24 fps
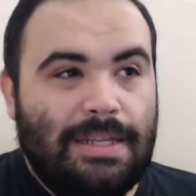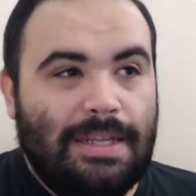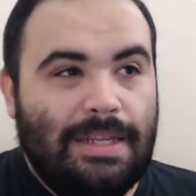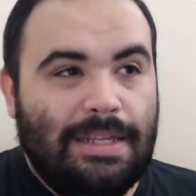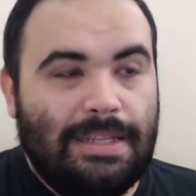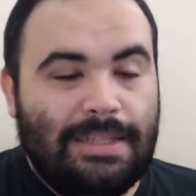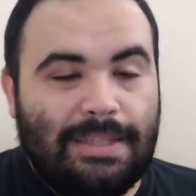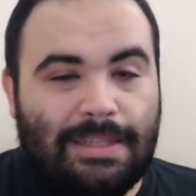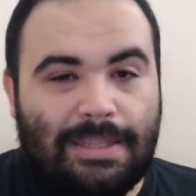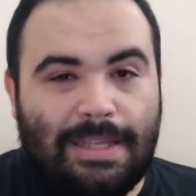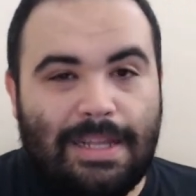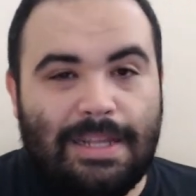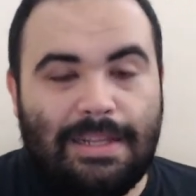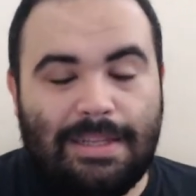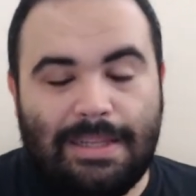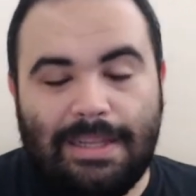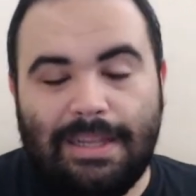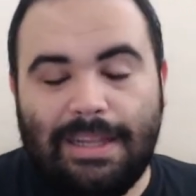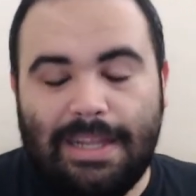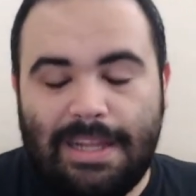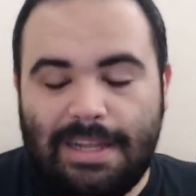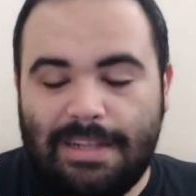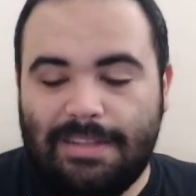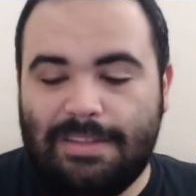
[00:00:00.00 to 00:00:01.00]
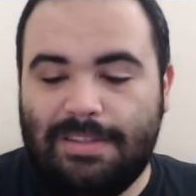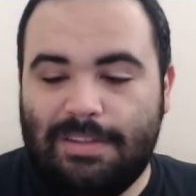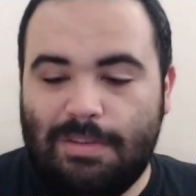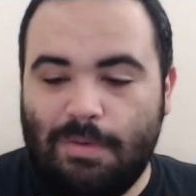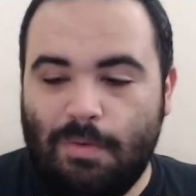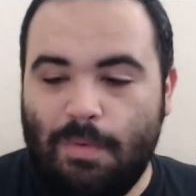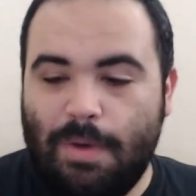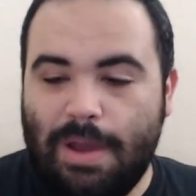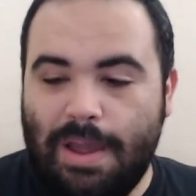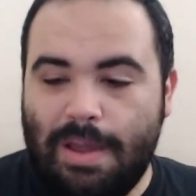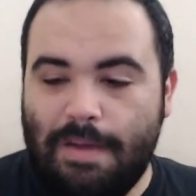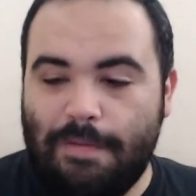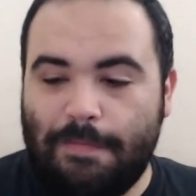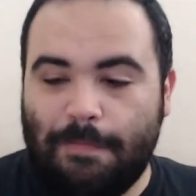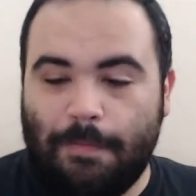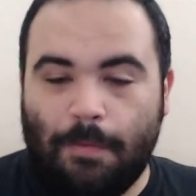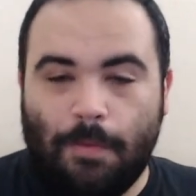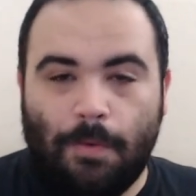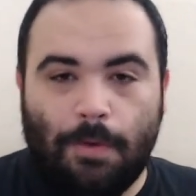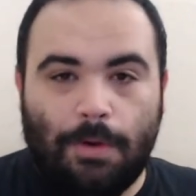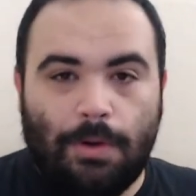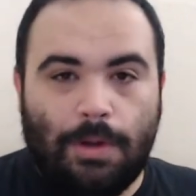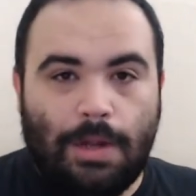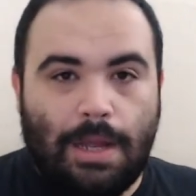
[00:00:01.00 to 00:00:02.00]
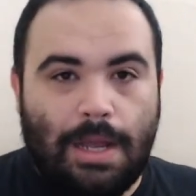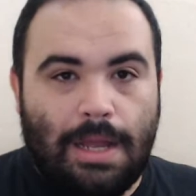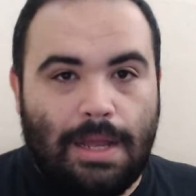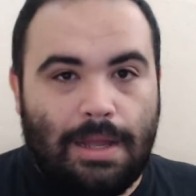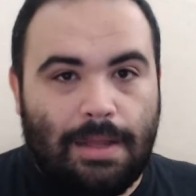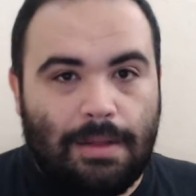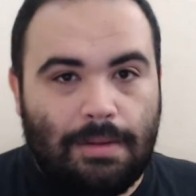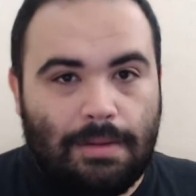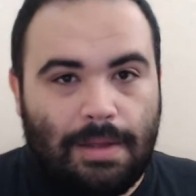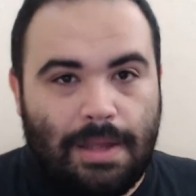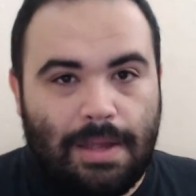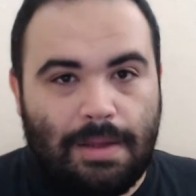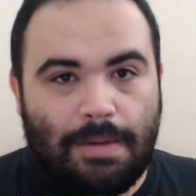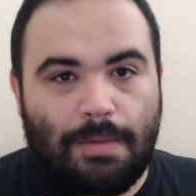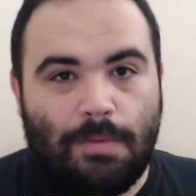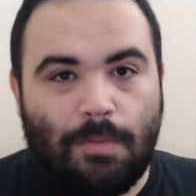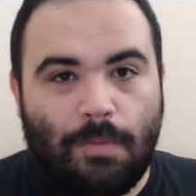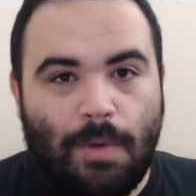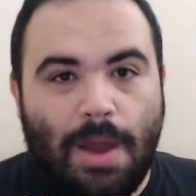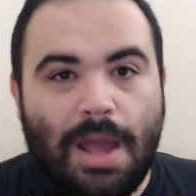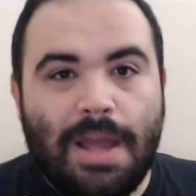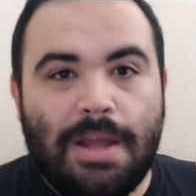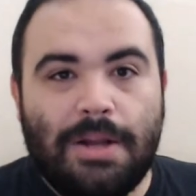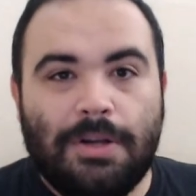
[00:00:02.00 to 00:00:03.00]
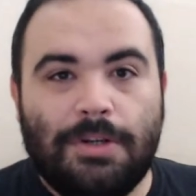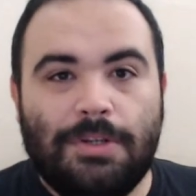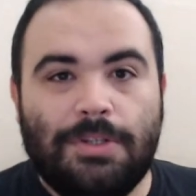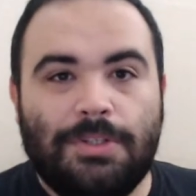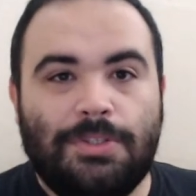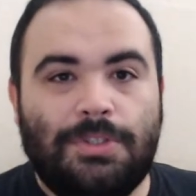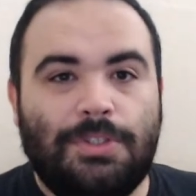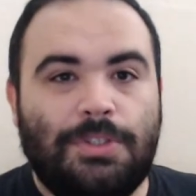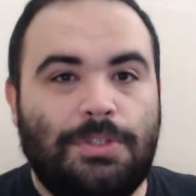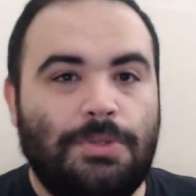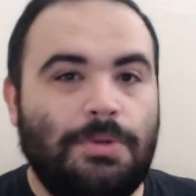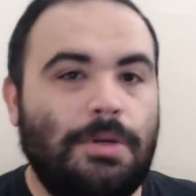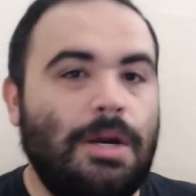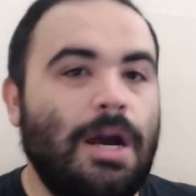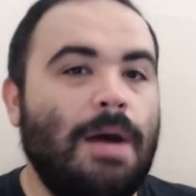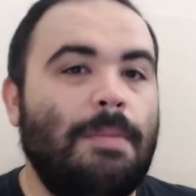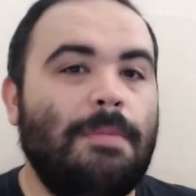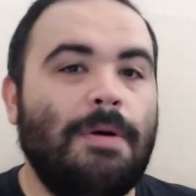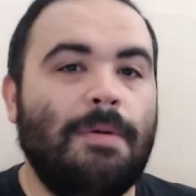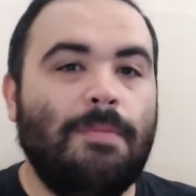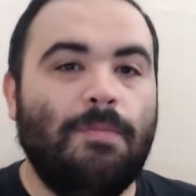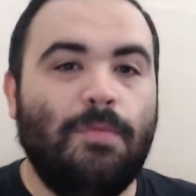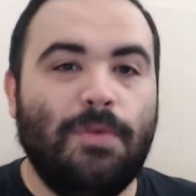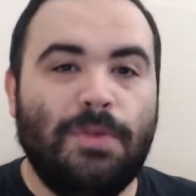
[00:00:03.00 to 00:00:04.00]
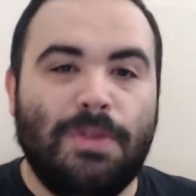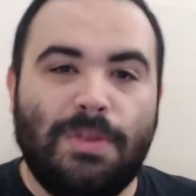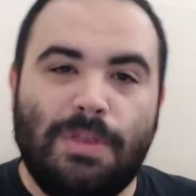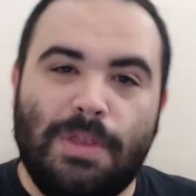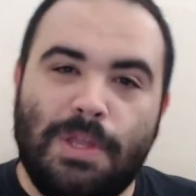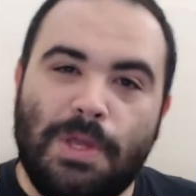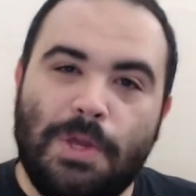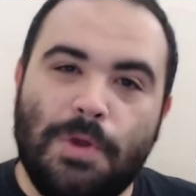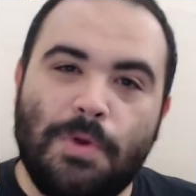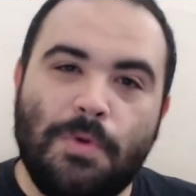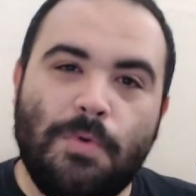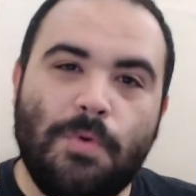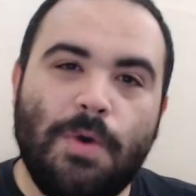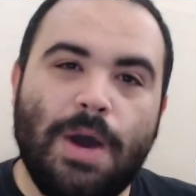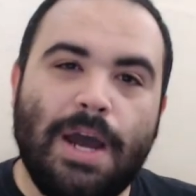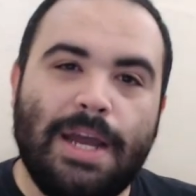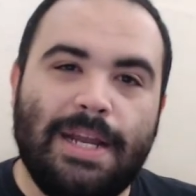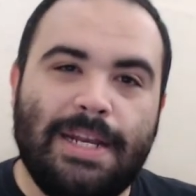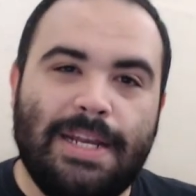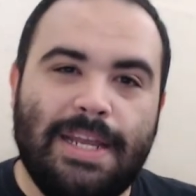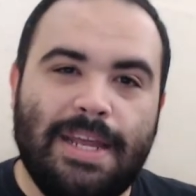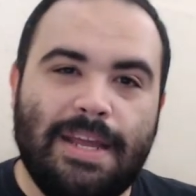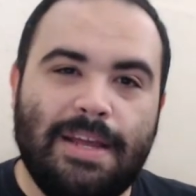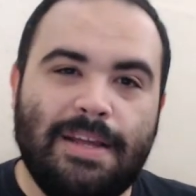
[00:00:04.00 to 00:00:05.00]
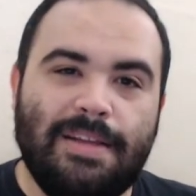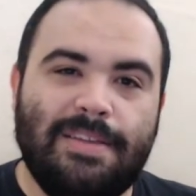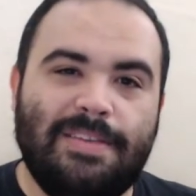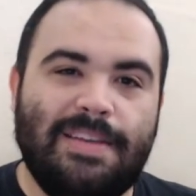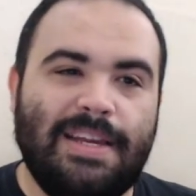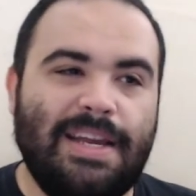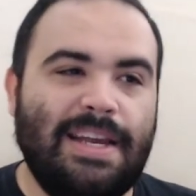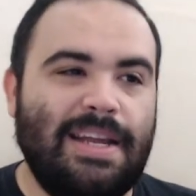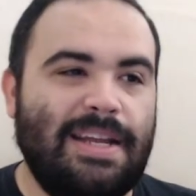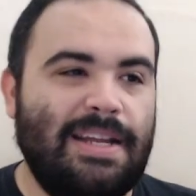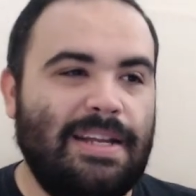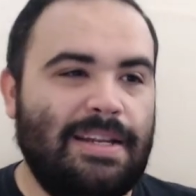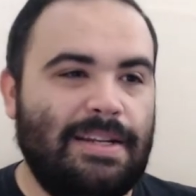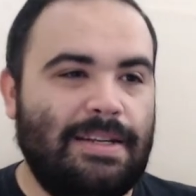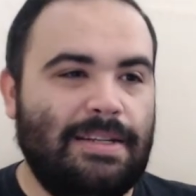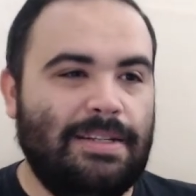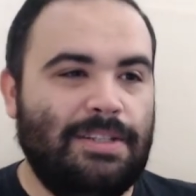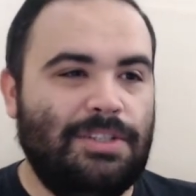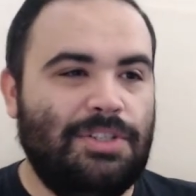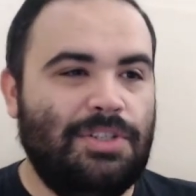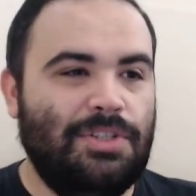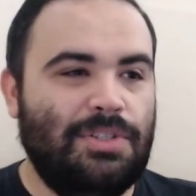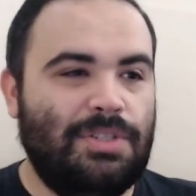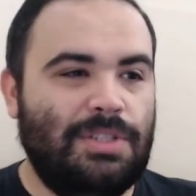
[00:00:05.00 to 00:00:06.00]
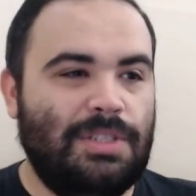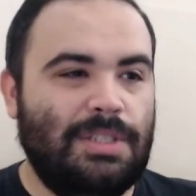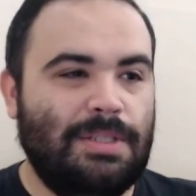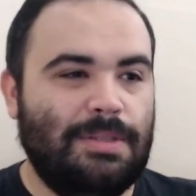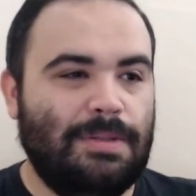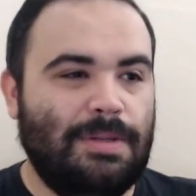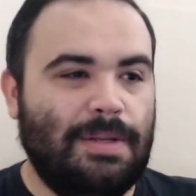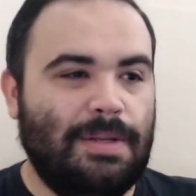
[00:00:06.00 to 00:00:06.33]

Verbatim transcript: it, it leads the way for writers to come up with new ideas and just